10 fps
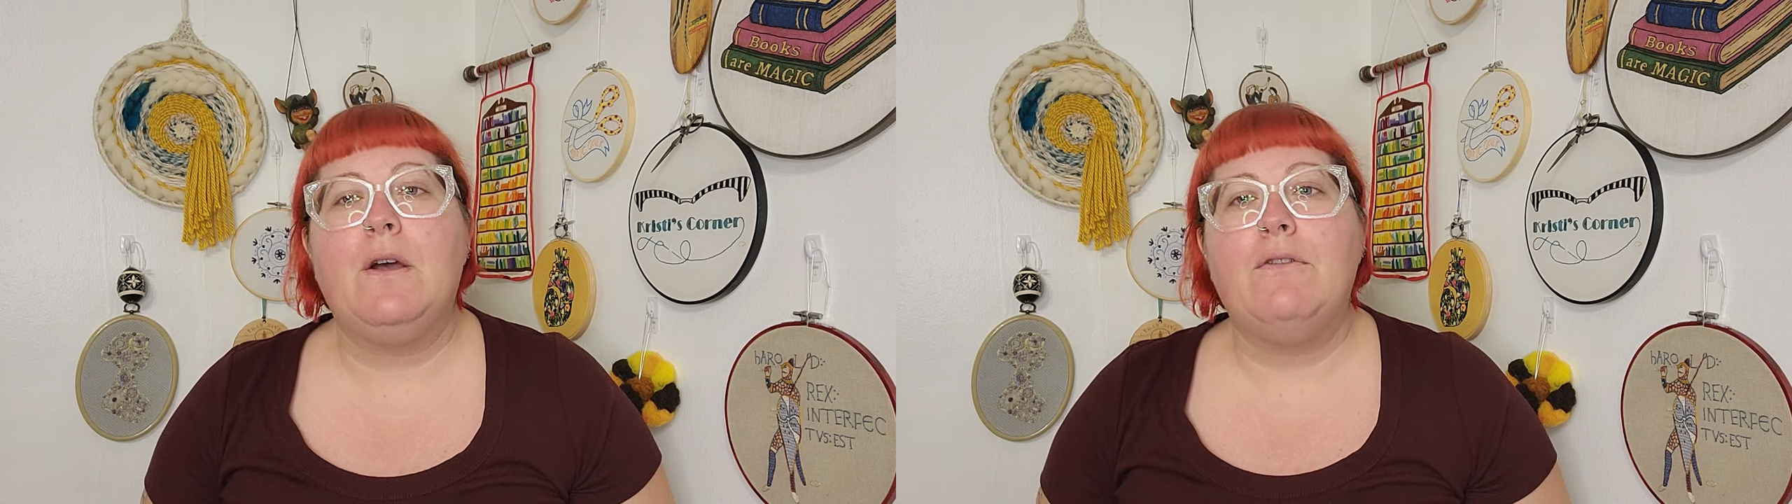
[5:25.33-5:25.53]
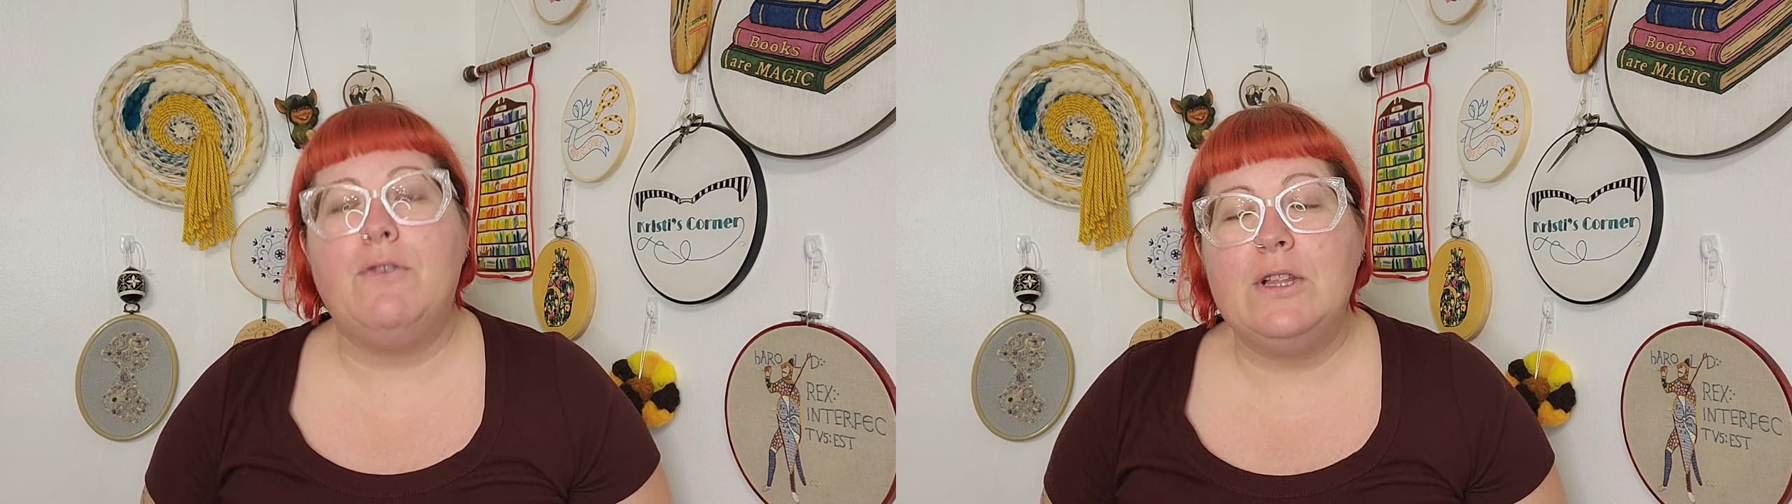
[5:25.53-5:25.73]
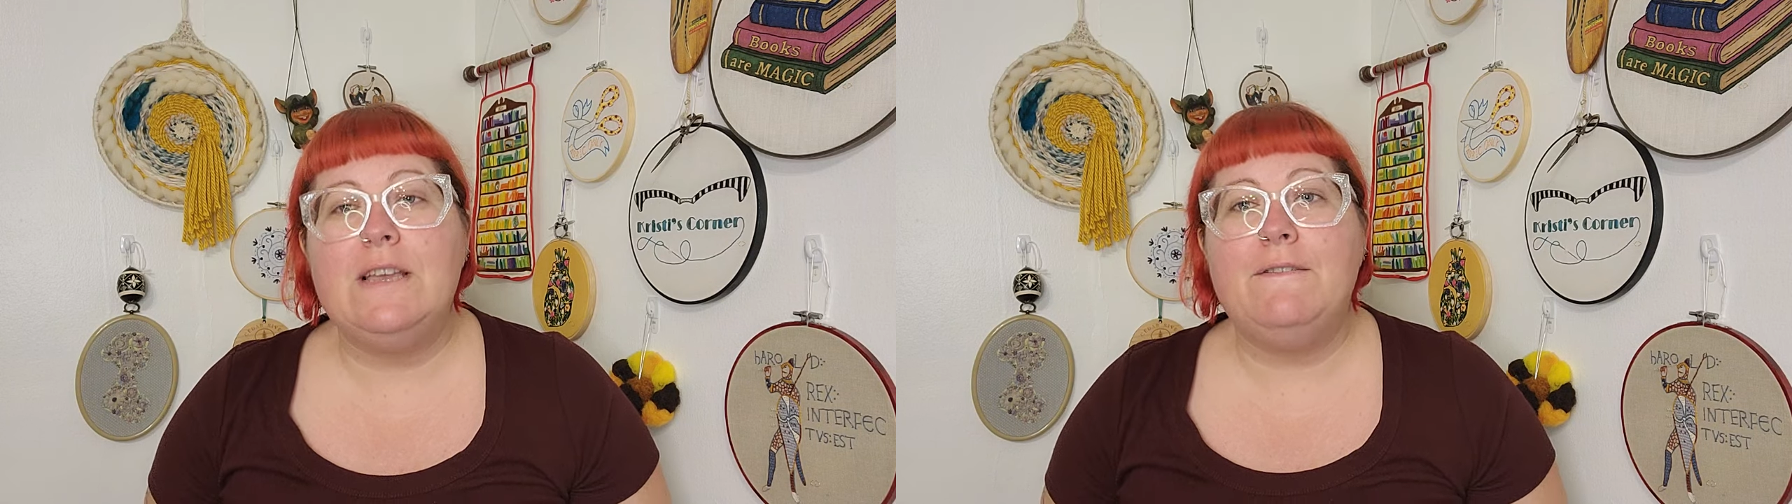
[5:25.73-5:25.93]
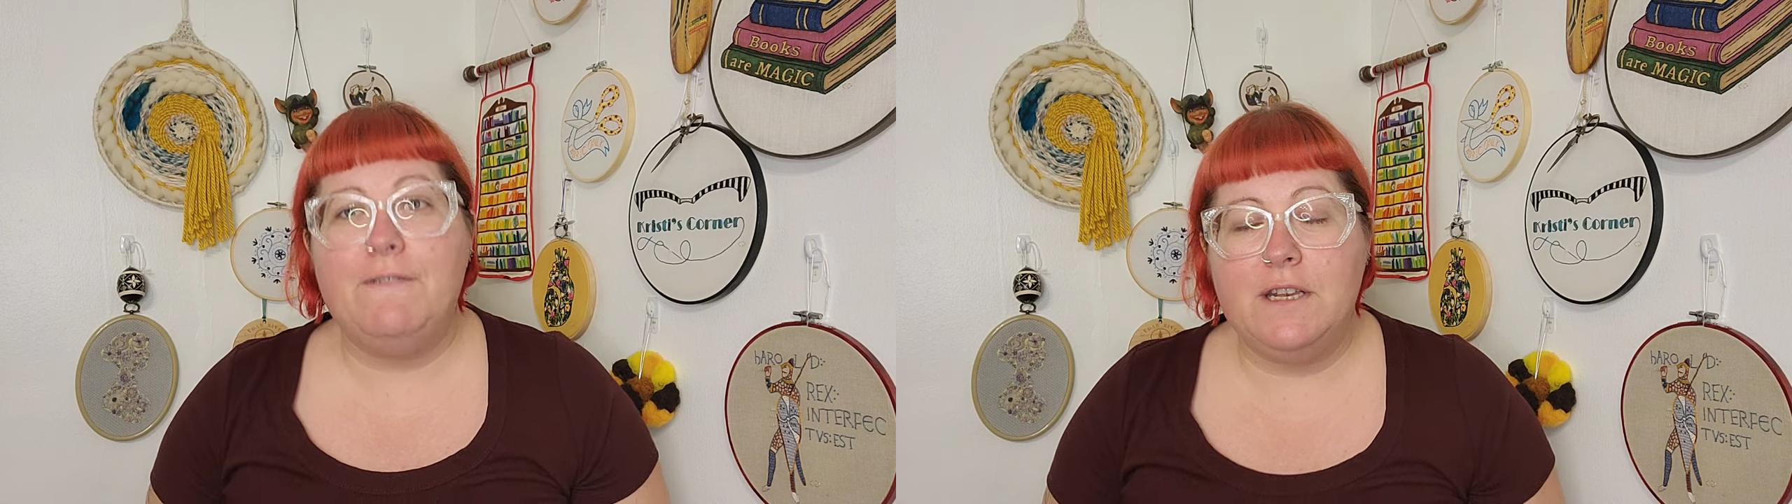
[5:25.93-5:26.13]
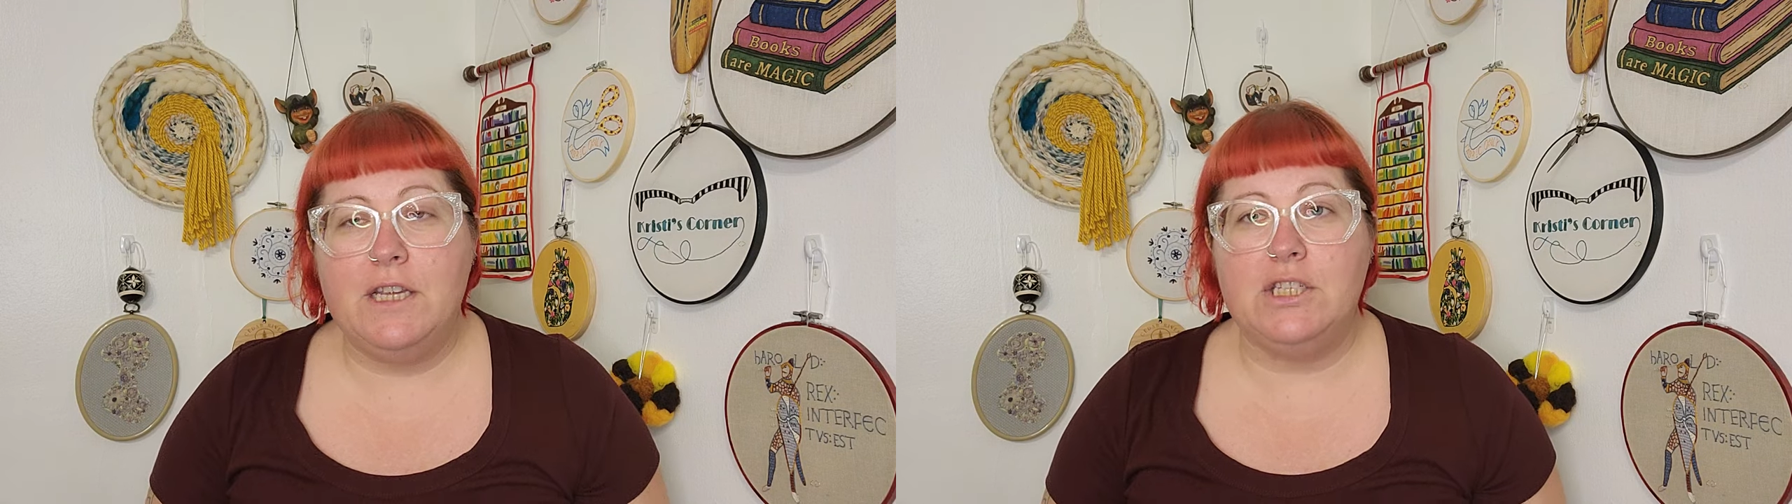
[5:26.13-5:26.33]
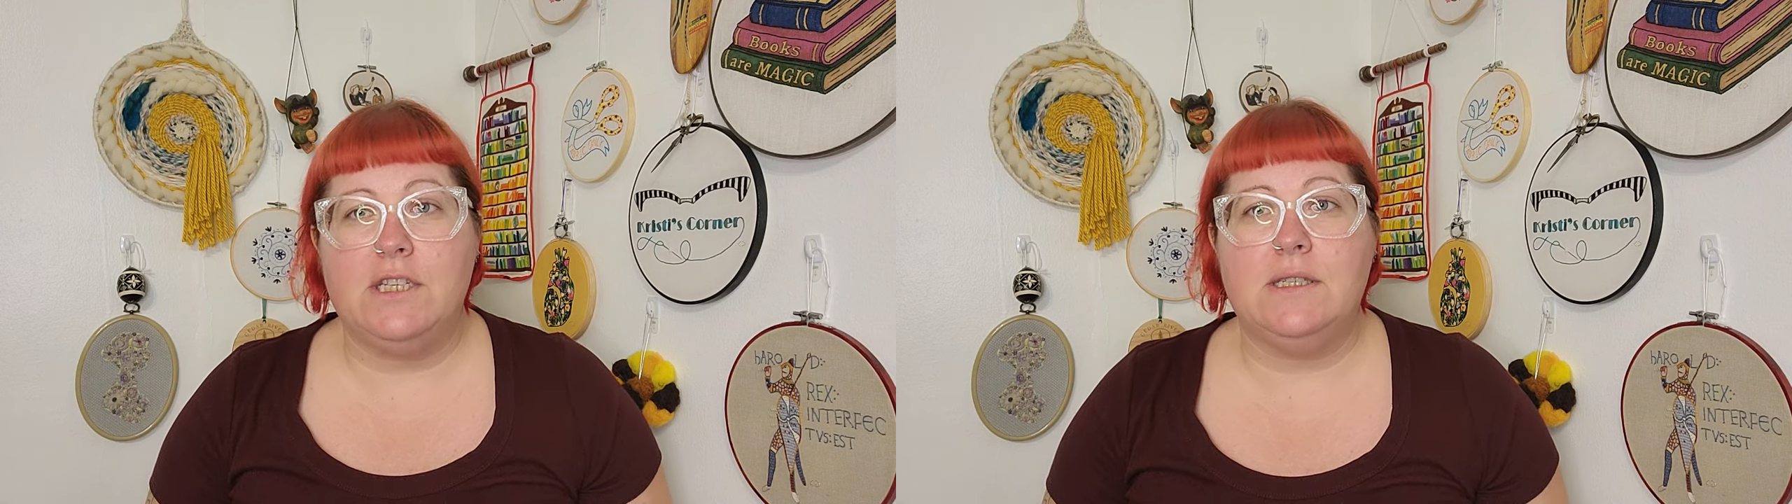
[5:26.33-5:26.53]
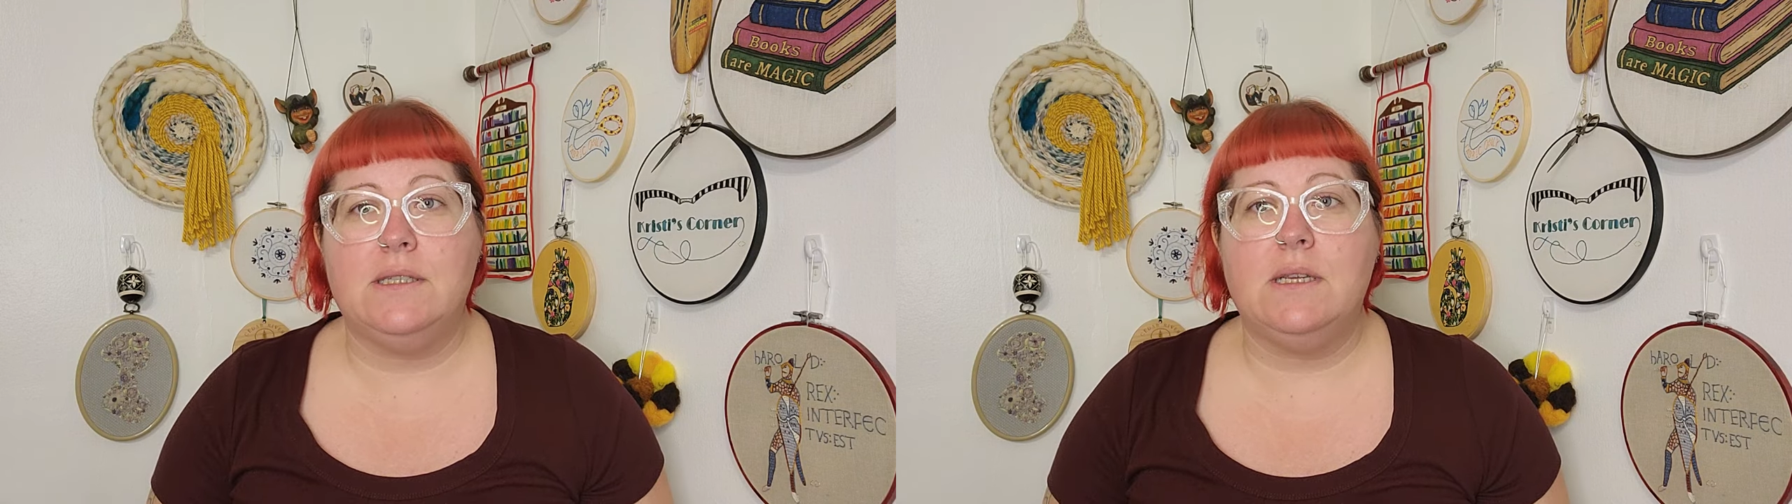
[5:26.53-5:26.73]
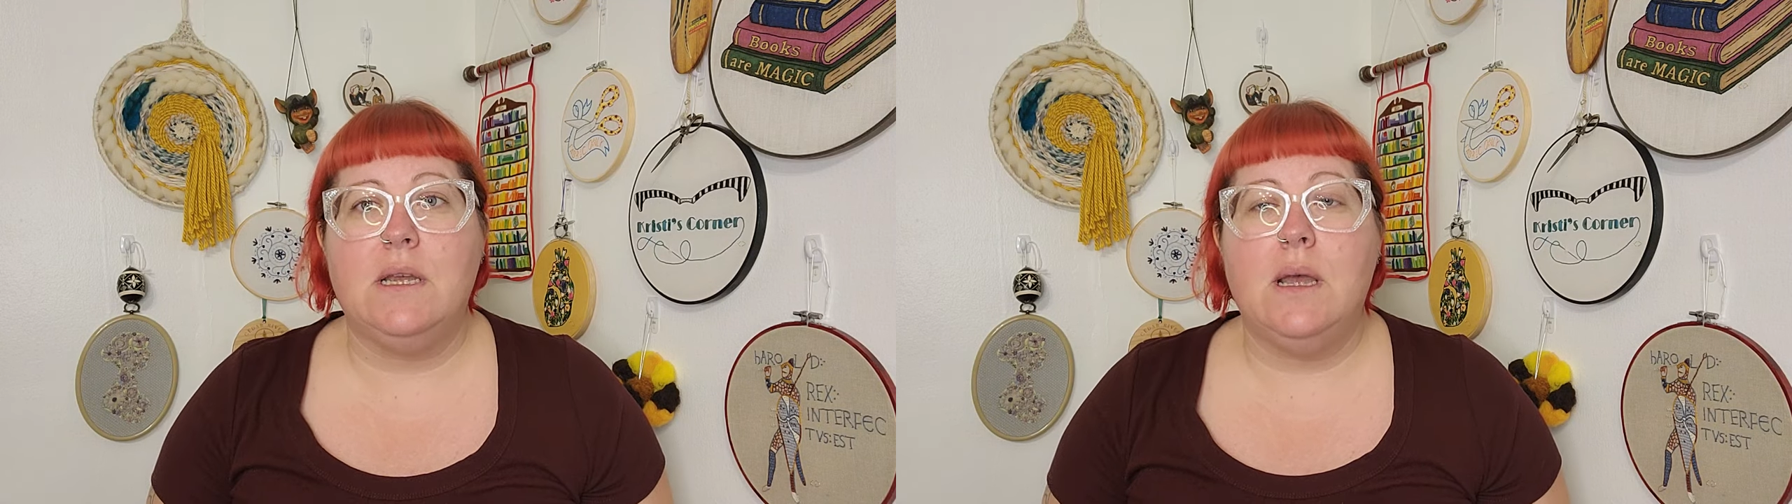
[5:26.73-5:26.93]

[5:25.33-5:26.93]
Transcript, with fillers: fully finishes